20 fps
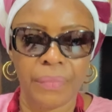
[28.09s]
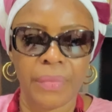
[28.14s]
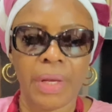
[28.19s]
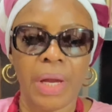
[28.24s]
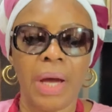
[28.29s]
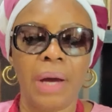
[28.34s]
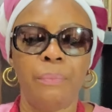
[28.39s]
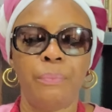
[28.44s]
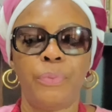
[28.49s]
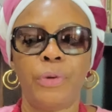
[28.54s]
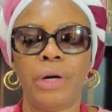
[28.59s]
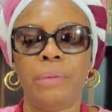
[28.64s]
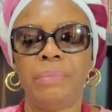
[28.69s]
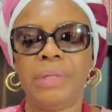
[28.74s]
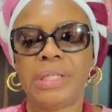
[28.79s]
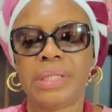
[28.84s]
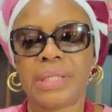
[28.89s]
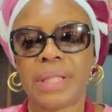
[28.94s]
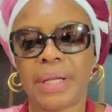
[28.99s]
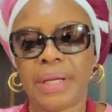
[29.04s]
and probably
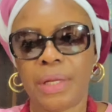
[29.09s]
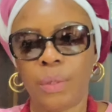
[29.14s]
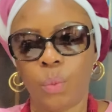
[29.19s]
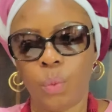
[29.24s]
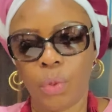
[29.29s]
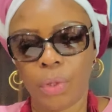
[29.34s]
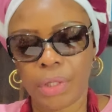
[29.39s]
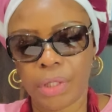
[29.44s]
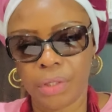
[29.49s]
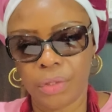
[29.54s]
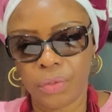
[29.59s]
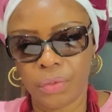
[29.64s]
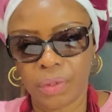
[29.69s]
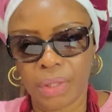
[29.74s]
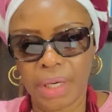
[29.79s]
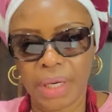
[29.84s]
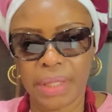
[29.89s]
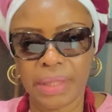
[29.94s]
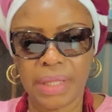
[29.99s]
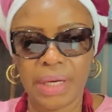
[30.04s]
started working
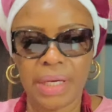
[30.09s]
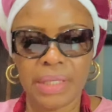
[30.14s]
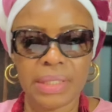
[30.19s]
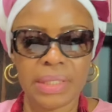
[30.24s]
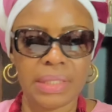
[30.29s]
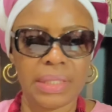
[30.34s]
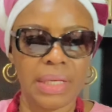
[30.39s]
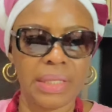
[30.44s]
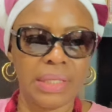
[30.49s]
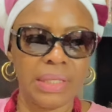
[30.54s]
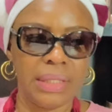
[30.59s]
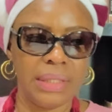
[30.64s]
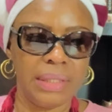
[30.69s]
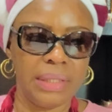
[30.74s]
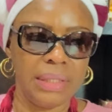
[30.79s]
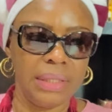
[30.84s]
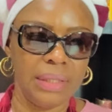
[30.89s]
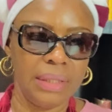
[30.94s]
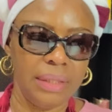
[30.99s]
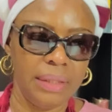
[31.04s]
together, started,
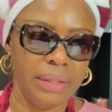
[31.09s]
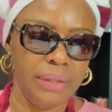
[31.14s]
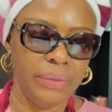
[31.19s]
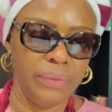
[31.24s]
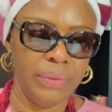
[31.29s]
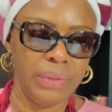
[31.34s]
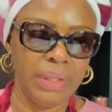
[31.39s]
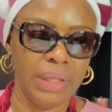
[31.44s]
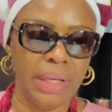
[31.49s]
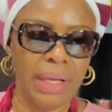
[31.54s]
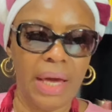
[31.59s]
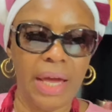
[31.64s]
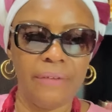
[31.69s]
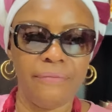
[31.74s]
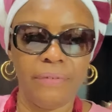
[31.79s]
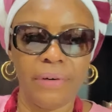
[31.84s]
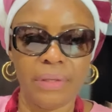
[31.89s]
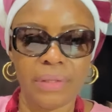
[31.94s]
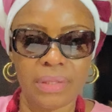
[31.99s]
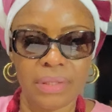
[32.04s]
you know, the life
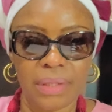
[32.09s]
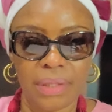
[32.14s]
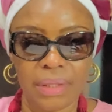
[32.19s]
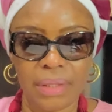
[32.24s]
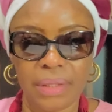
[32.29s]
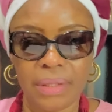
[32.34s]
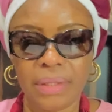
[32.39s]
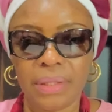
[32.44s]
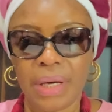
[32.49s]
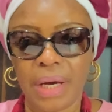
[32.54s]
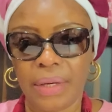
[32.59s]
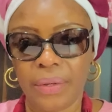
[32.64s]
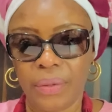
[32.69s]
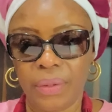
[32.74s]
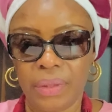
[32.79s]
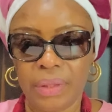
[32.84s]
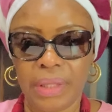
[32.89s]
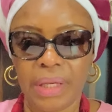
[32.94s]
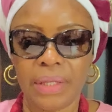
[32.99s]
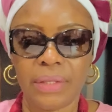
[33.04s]
hustling and
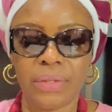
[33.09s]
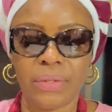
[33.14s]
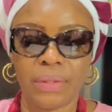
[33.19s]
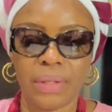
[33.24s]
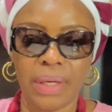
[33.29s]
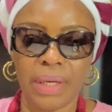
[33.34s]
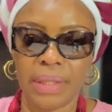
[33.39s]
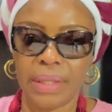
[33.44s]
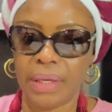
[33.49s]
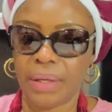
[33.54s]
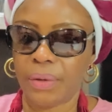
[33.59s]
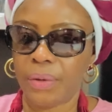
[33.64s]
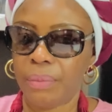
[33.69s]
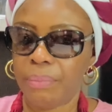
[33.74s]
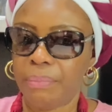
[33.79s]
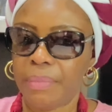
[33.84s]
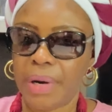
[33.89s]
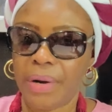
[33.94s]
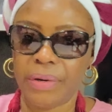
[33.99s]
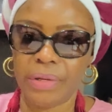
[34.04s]
all that together, got
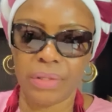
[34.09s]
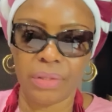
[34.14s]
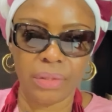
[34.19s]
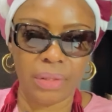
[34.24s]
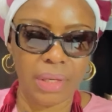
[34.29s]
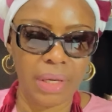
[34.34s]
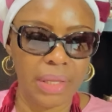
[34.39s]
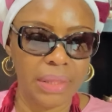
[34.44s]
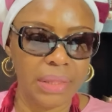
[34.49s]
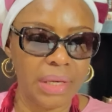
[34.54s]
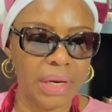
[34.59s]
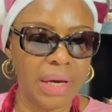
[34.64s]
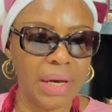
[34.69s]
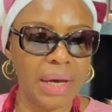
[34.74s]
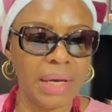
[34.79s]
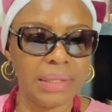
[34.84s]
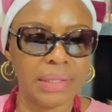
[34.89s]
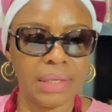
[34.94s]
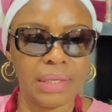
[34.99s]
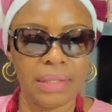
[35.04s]
married together,
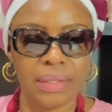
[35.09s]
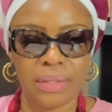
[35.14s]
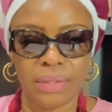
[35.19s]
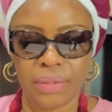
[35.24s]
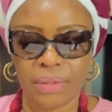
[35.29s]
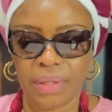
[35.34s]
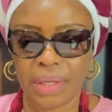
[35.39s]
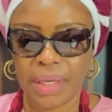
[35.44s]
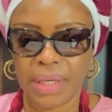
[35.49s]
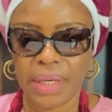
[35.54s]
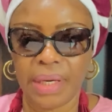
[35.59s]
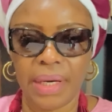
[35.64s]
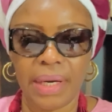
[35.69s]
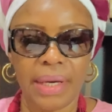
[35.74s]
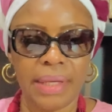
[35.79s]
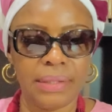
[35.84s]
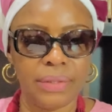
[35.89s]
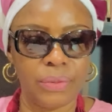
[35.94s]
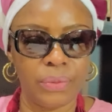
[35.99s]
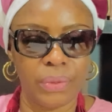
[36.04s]
had kids together,
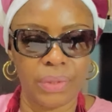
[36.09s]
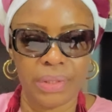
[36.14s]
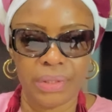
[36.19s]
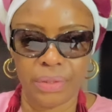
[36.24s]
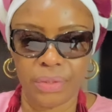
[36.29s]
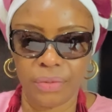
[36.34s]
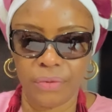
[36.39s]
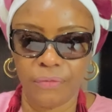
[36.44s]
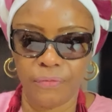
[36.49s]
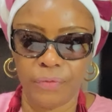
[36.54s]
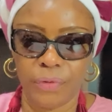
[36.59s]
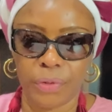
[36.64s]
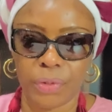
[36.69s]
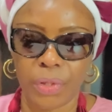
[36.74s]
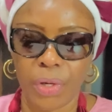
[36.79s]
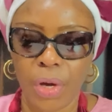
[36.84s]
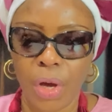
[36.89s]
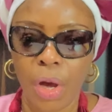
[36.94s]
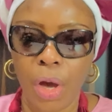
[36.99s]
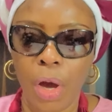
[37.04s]
and so on and so forth.
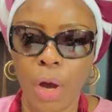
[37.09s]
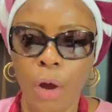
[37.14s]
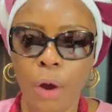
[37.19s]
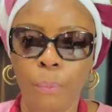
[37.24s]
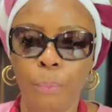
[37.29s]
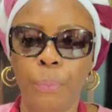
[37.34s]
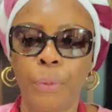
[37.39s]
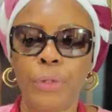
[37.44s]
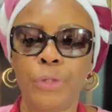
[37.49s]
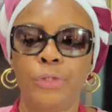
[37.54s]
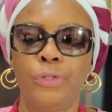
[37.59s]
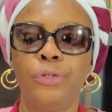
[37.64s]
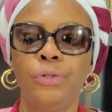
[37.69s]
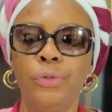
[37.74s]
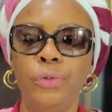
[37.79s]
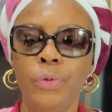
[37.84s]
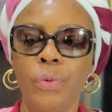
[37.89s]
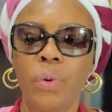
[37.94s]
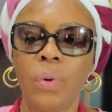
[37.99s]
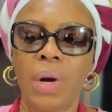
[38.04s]
But do you
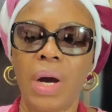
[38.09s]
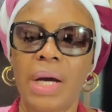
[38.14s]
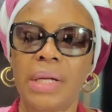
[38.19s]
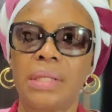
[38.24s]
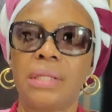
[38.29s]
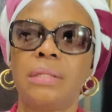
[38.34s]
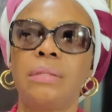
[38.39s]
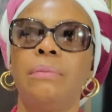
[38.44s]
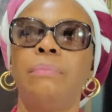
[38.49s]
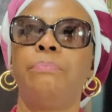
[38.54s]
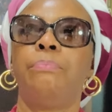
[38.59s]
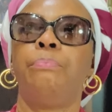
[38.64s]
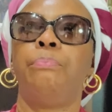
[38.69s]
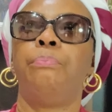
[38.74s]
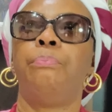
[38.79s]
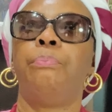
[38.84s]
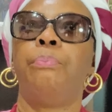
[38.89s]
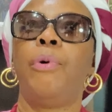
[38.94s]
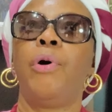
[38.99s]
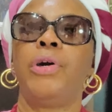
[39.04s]
know at some
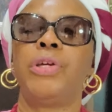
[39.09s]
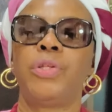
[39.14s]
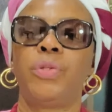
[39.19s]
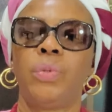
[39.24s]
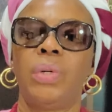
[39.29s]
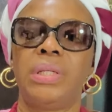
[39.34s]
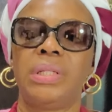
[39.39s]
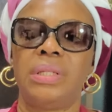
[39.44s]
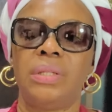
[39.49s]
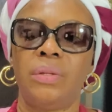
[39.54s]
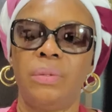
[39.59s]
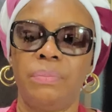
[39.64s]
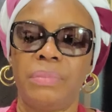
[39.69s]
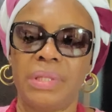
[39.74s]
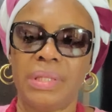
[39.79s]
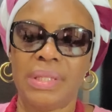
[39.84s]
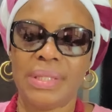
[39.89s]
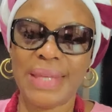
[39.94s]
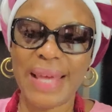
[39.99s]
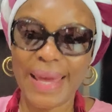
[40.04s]
point or at some
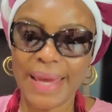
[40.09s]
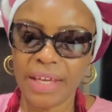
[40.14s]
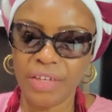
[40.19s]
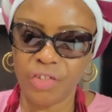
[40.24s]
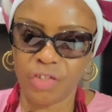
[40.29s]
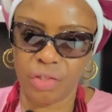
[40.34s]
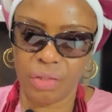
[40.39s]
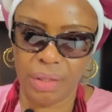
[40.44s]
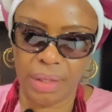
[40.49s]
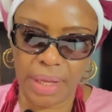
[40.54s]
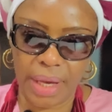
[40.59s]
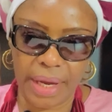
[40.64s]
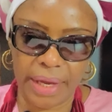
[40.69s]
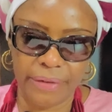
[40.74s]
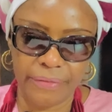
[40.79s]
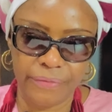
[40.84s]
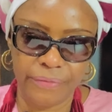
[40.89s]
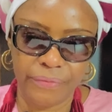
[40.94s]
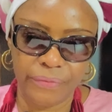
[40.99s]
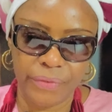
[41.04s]
stage in
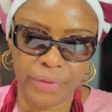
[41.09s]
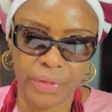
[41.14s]
life,